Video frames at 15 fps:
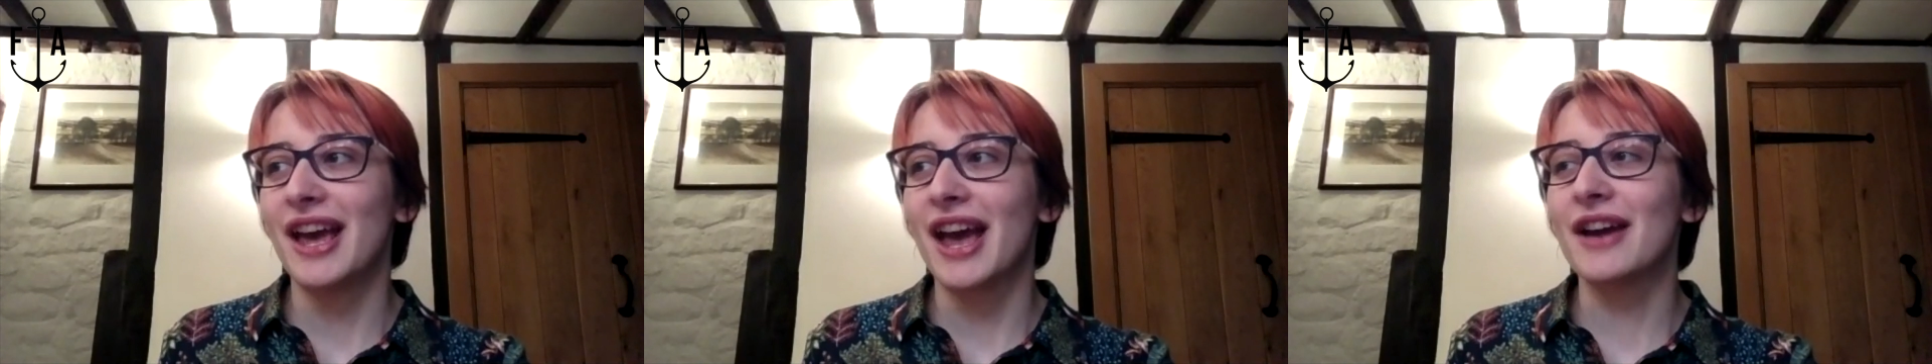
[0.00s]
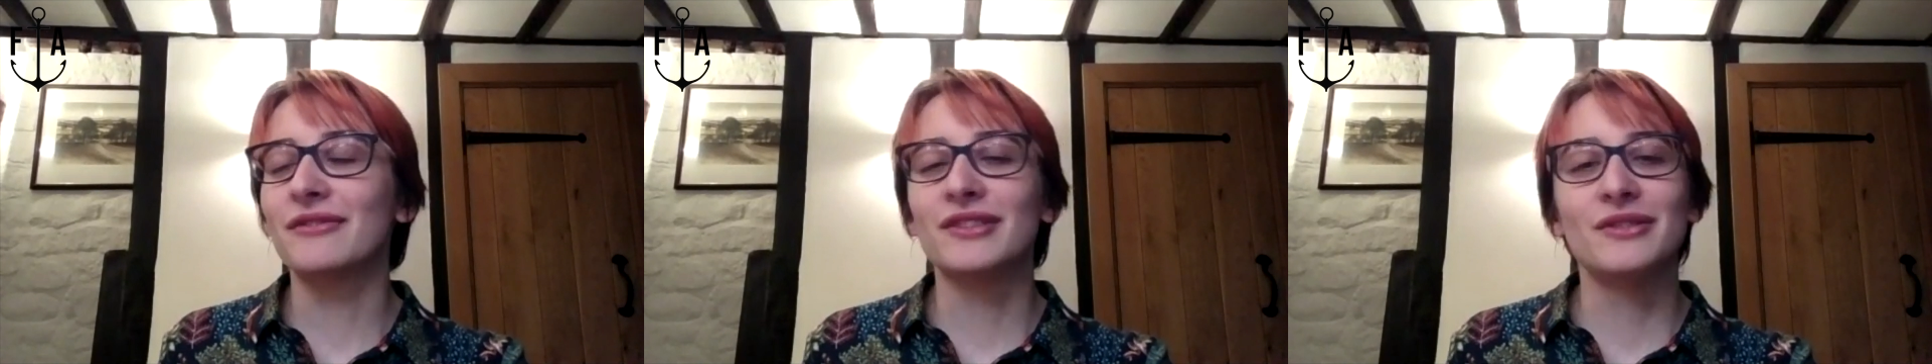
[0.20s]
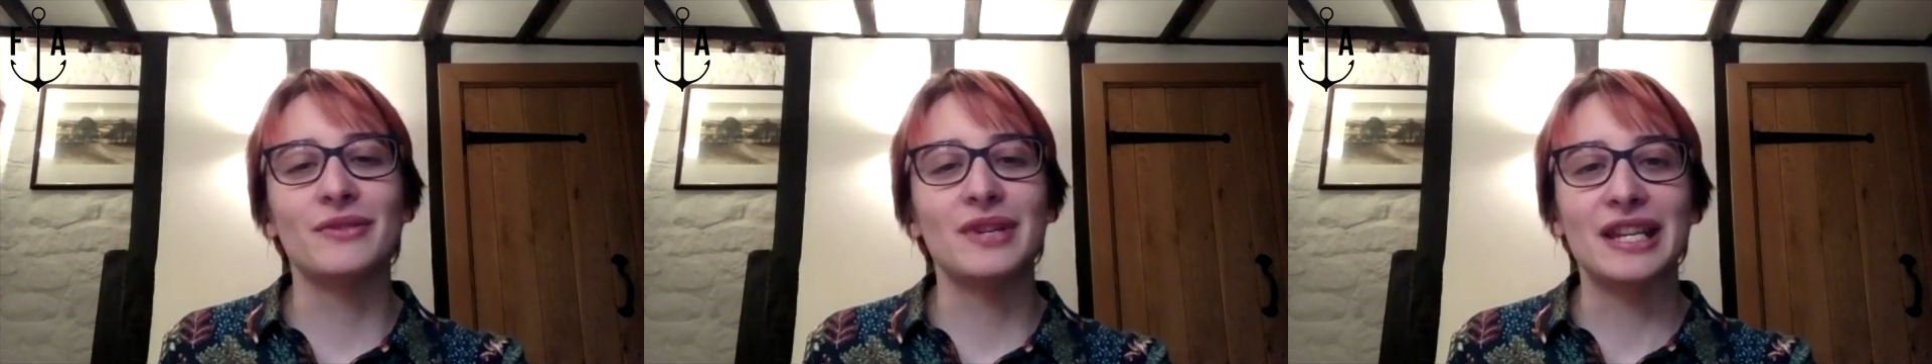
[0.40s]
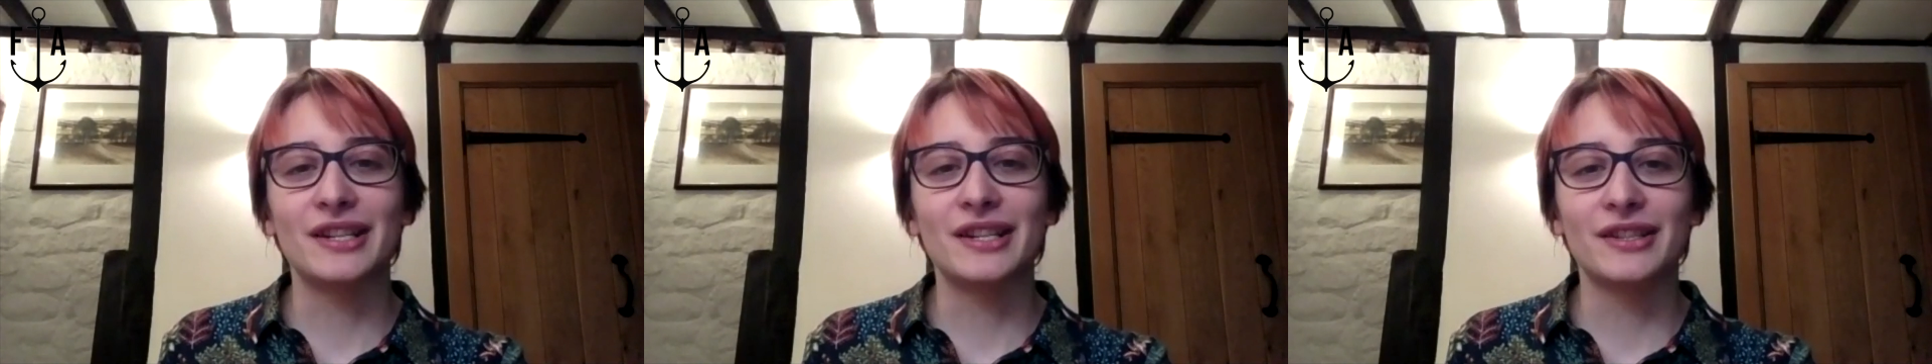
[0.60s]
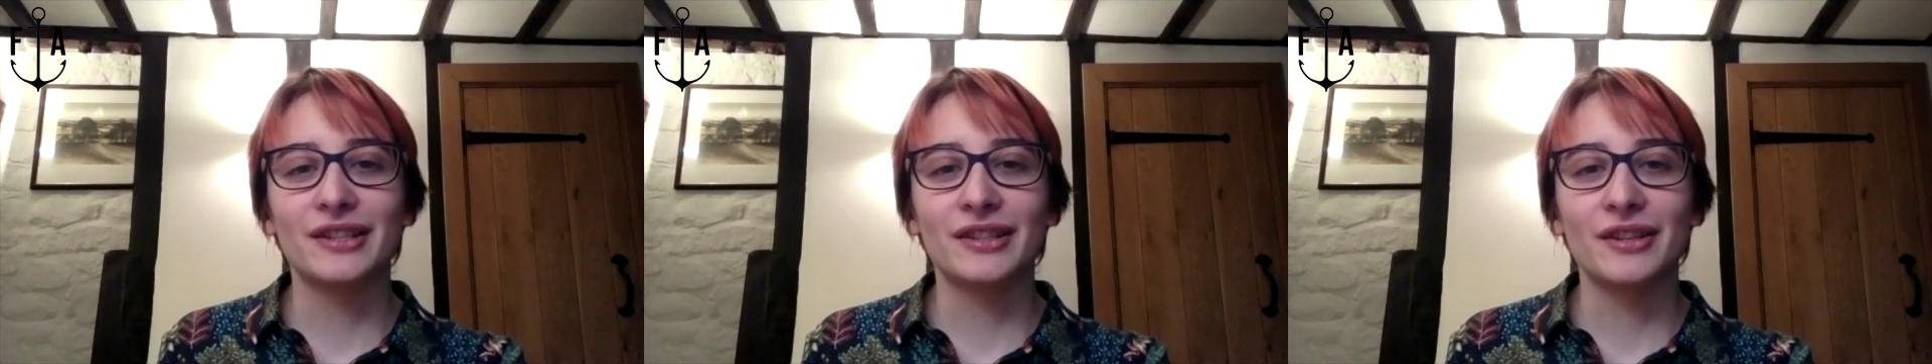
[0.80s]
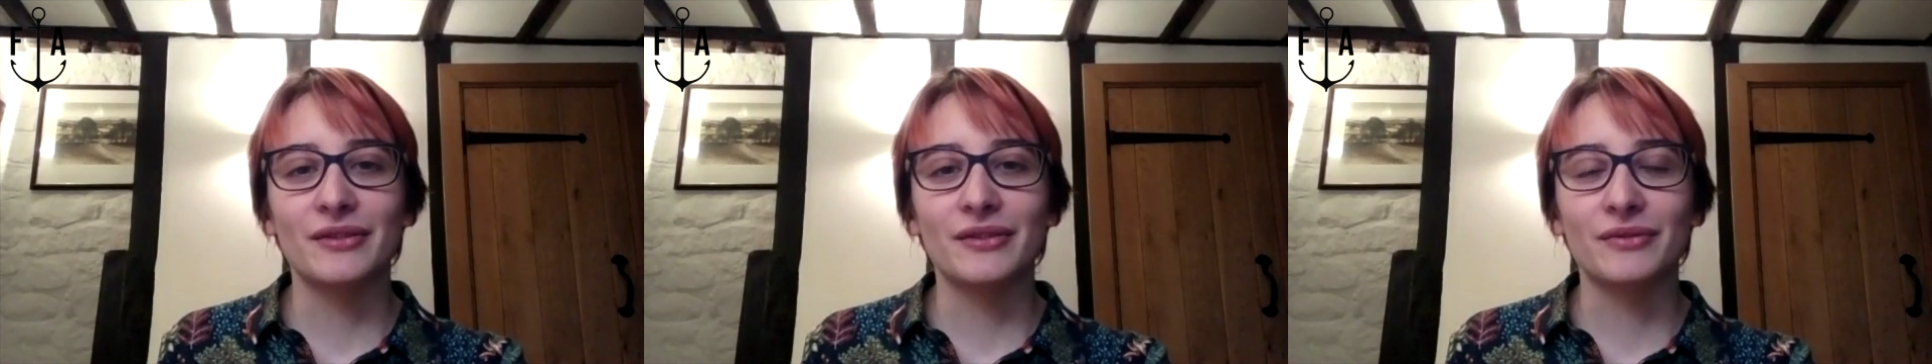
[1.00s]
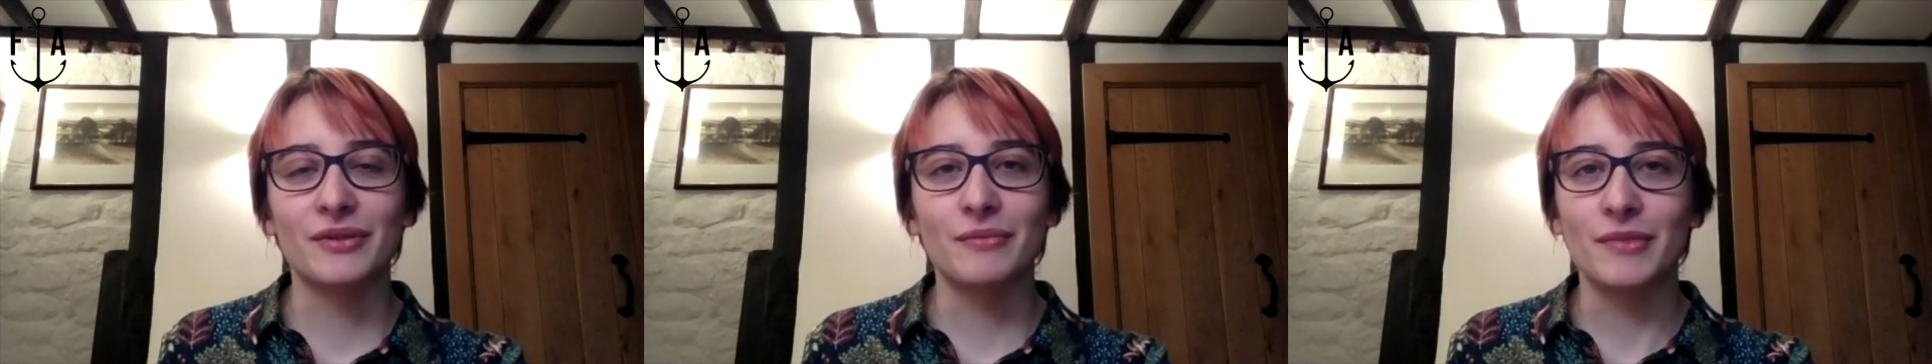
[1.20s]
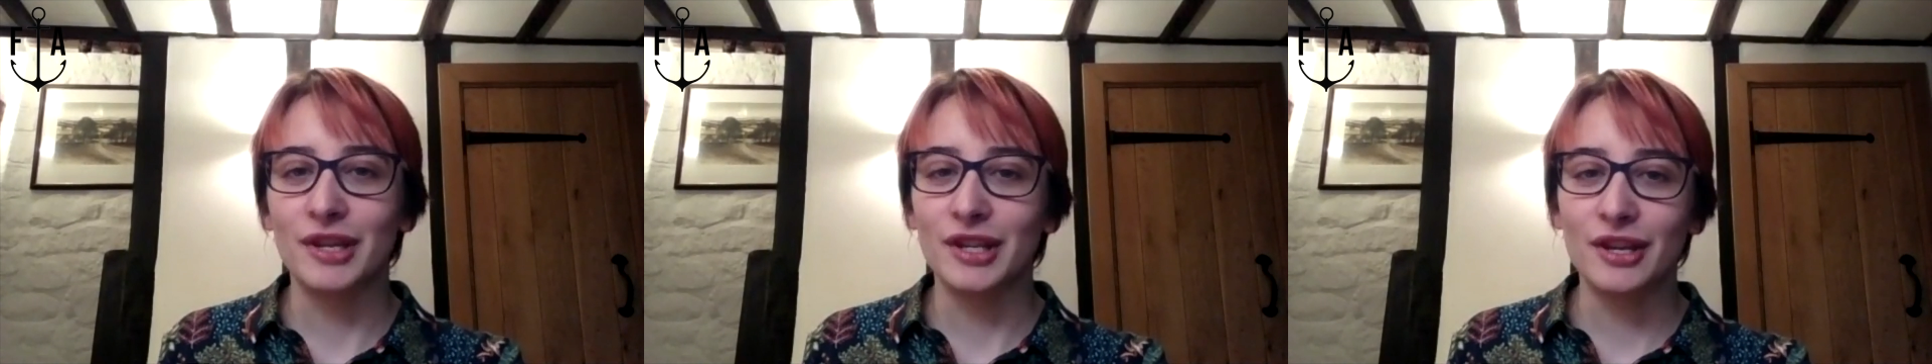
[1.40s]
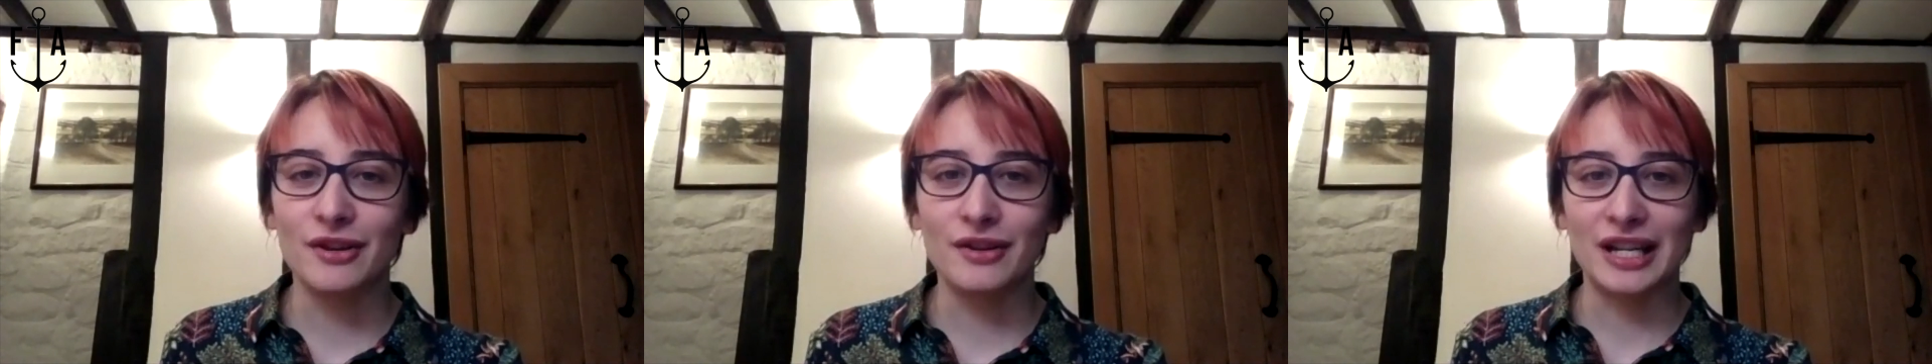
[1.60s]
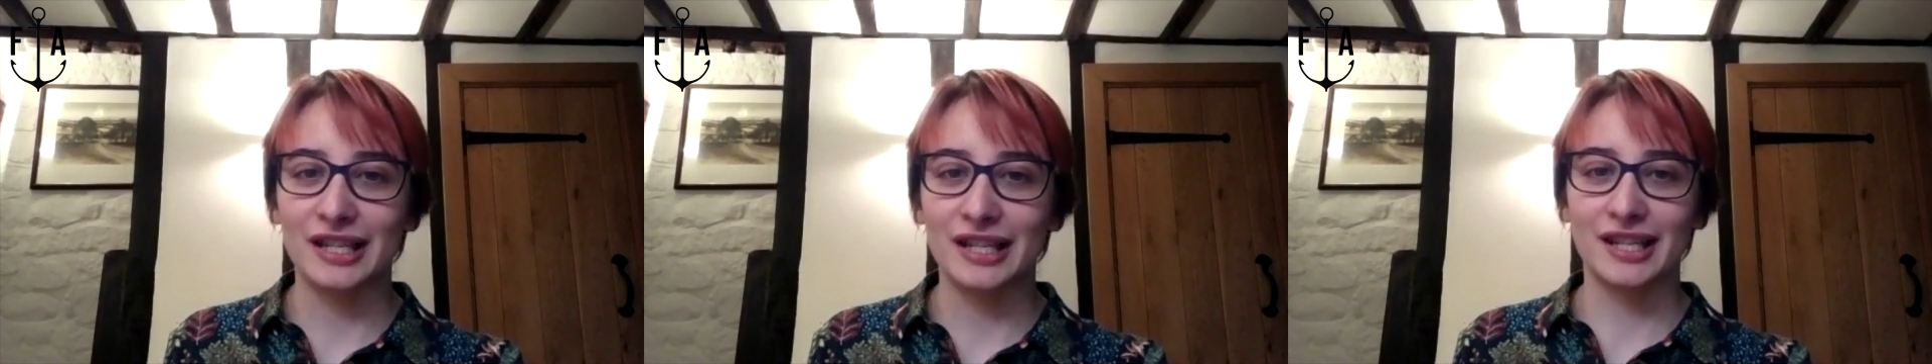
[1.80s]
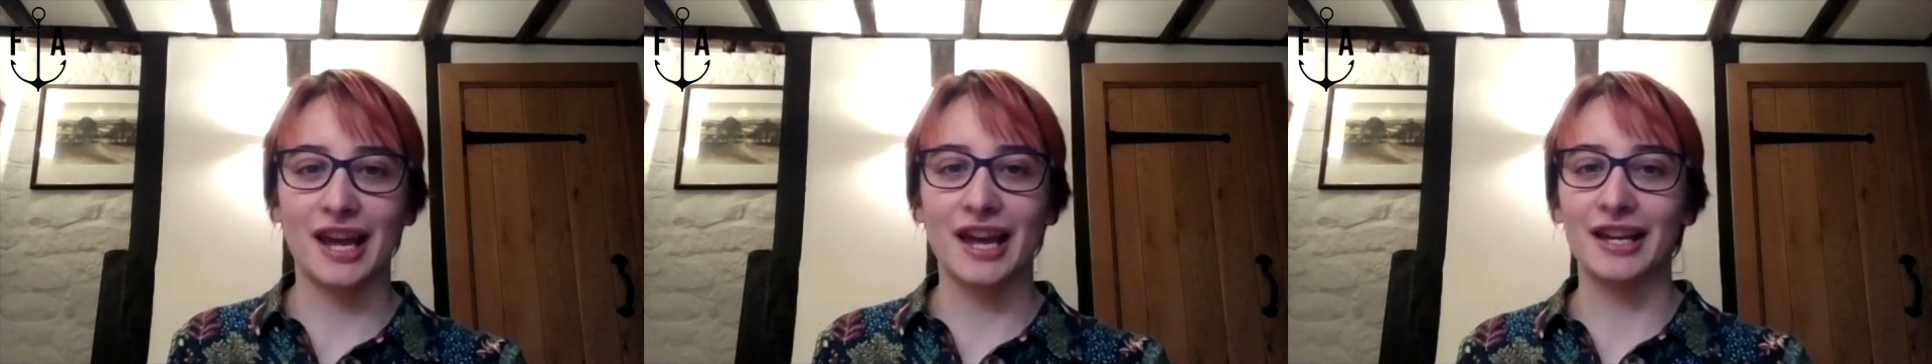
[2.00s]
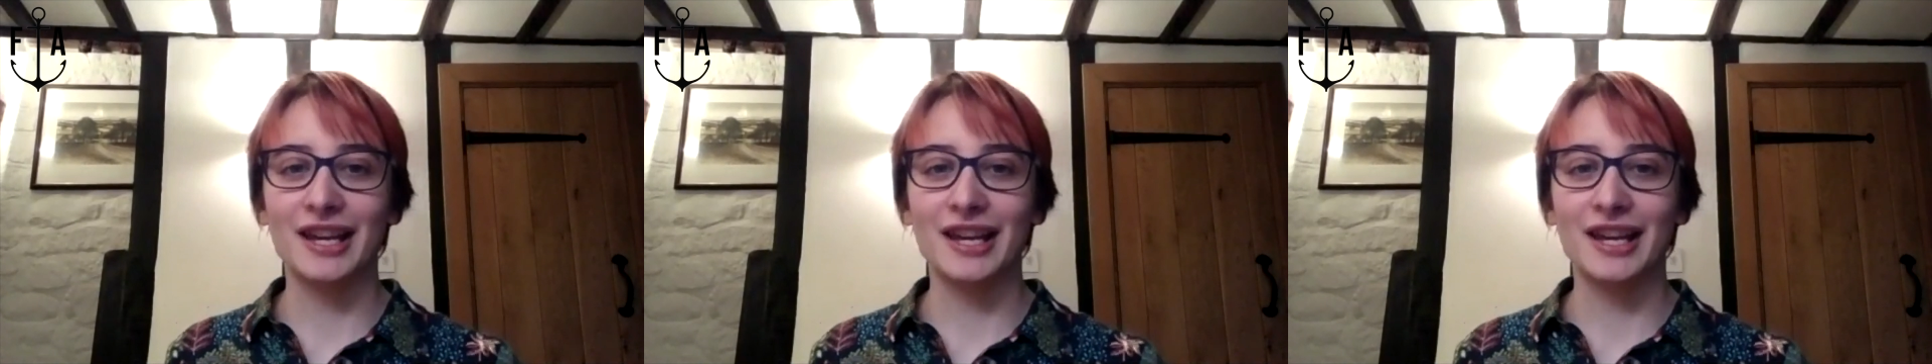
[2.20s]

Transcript: every week from the uni saying,